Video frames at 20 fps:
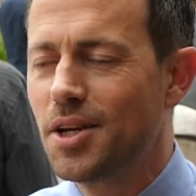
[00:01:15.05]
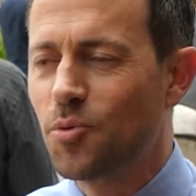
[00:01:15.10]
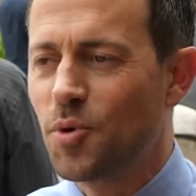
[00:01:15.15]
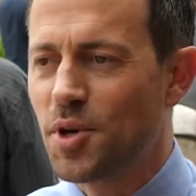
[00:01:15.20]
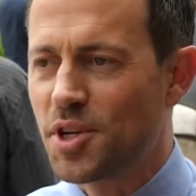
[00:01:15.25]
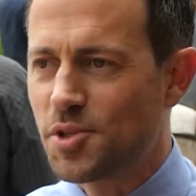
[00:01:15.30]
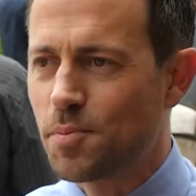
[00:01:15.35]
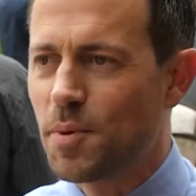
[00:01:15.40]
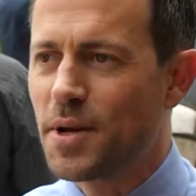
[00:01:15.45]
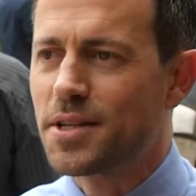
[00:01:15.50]

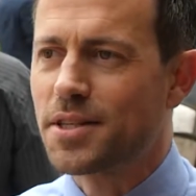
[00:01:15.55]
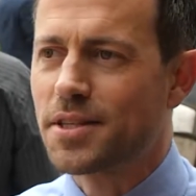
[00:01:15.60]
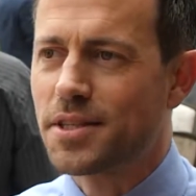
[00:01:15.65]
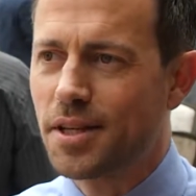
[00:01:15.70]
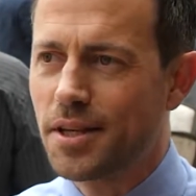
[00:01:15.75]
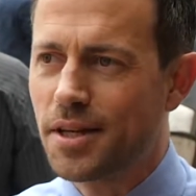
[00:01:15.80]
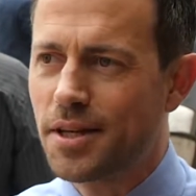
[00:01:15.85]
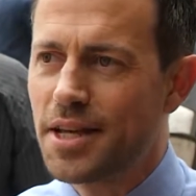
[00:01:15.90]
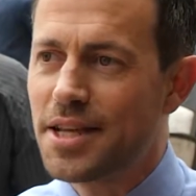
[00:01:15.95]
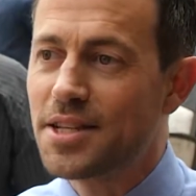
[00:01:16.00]
we expect
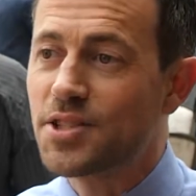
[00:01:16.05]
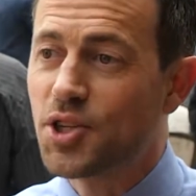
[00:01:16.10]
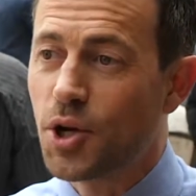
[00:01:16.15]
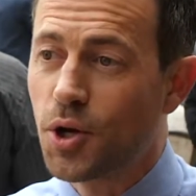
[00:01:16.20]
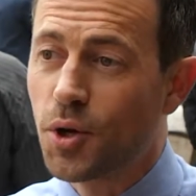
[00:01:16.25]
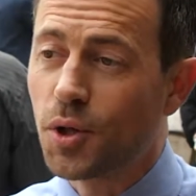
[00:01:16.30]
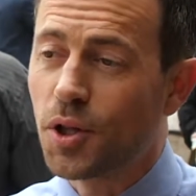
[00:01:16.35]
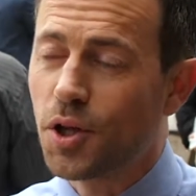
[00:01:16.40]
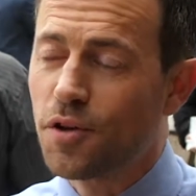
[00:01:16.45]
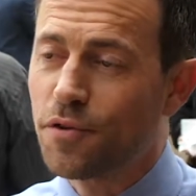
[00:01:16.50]
uh, in
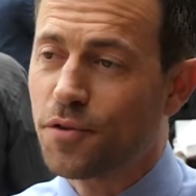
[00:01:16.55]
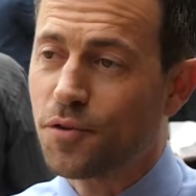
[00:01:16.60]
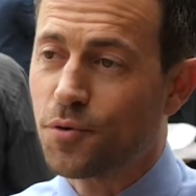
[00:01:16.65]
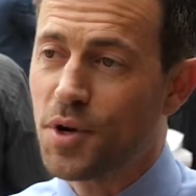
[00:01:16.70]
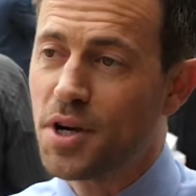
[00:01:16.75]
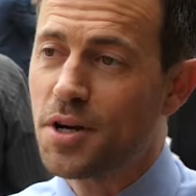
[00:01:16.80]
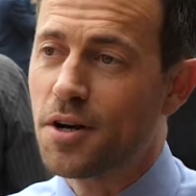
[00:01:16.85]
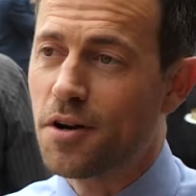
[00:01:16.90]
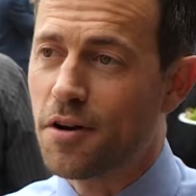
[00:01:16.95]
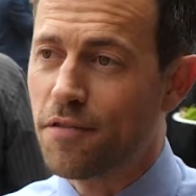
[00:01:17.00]
total over
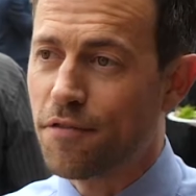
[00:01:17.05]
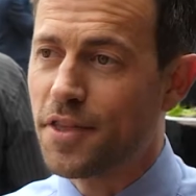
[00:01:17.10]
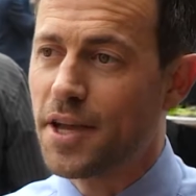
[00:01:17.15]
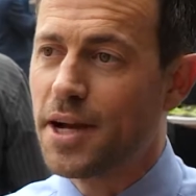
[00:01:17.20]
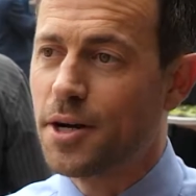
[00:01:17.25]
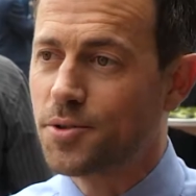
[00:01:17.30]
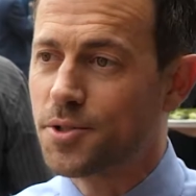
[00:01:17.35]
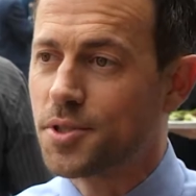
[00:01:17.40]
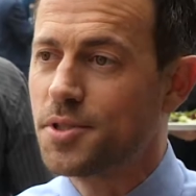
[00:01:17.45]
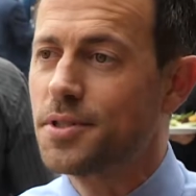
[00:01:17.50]

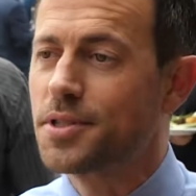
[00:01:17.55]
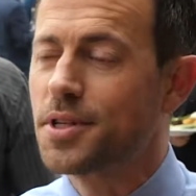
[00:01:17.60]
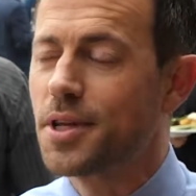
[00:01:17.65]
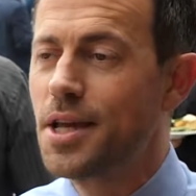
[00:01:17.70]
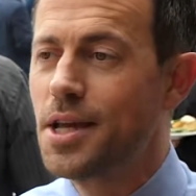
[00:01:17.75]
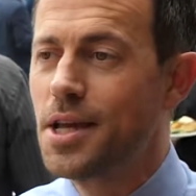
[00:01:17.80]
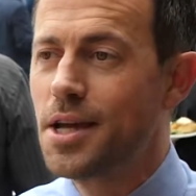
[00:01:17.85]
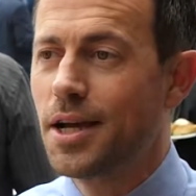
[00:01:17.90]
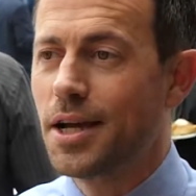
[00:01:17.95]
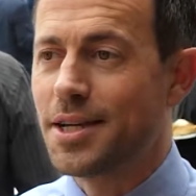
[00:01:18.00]
3,500
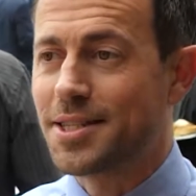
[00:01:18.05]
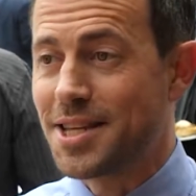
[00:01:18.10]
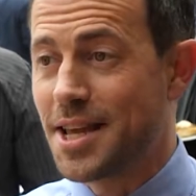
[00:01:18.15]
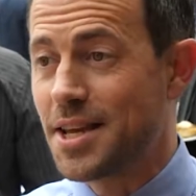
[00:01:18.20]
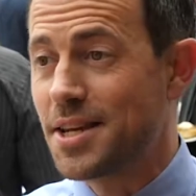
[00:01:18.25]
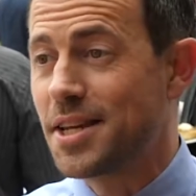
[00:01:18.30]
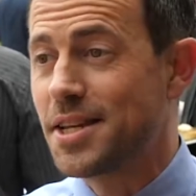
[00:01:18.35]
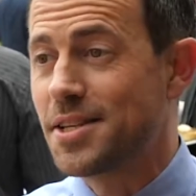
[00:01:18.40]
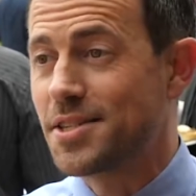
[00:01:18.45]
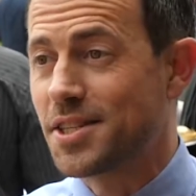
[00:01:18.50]

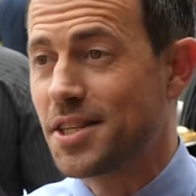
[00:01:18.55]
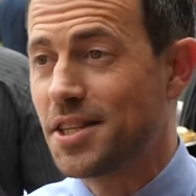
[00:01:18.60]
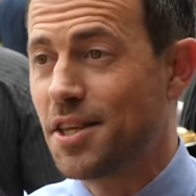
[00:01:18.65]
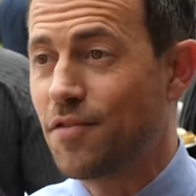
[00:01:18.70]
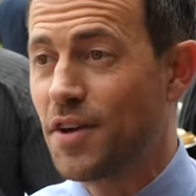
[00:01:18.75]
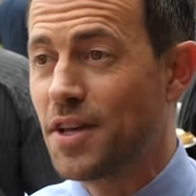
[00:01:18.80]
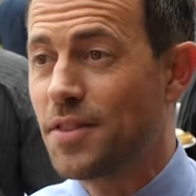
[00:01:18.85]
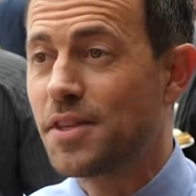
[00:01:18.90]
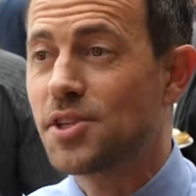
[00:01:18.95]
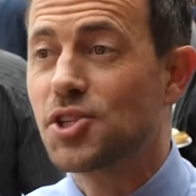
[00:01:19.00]
attendees to the
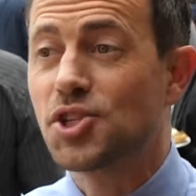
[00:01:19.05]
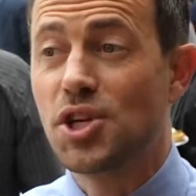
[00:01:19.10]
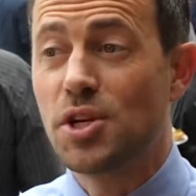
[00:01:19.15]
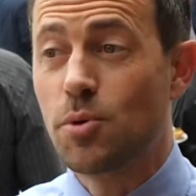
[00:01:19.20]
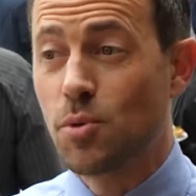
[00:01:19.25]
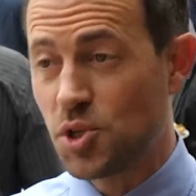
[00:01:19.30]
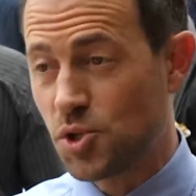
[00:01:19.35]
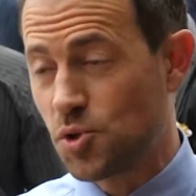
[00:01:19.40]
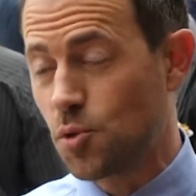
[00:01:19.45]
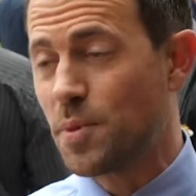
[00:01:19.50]
event this
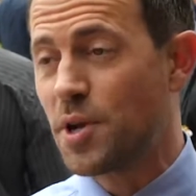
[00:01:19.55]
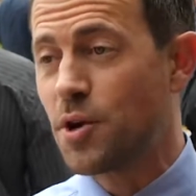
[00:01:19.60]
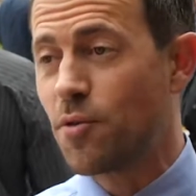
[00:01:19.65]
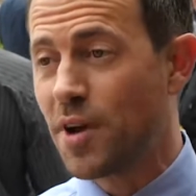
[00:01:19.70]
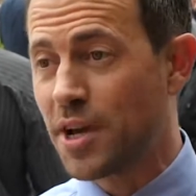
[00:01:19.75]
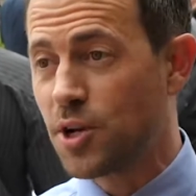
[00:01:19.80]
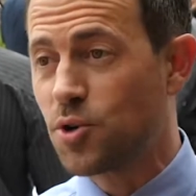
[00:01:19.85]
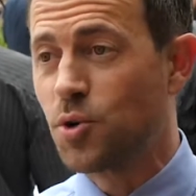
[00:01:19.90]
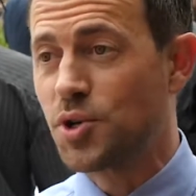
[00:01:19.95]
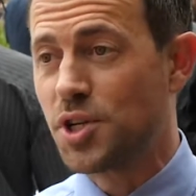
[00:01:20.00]
year, which will be a
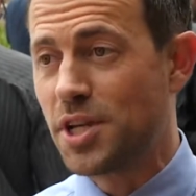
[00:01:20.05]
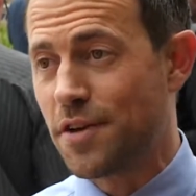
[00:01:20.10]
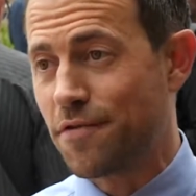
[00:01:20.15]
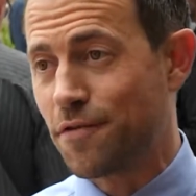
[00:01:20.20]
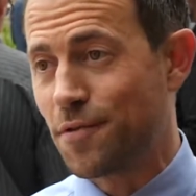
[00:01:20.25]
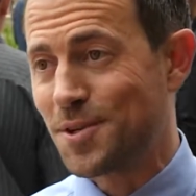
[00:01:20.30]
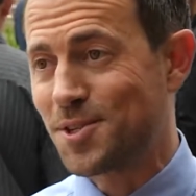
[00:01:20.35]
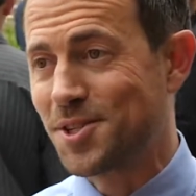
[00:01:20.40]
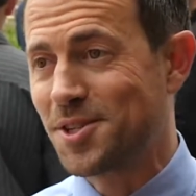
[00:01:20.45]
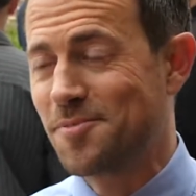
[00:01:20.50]
record year
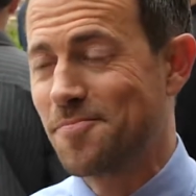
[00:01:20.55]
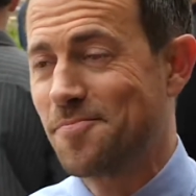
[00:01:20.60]
for us.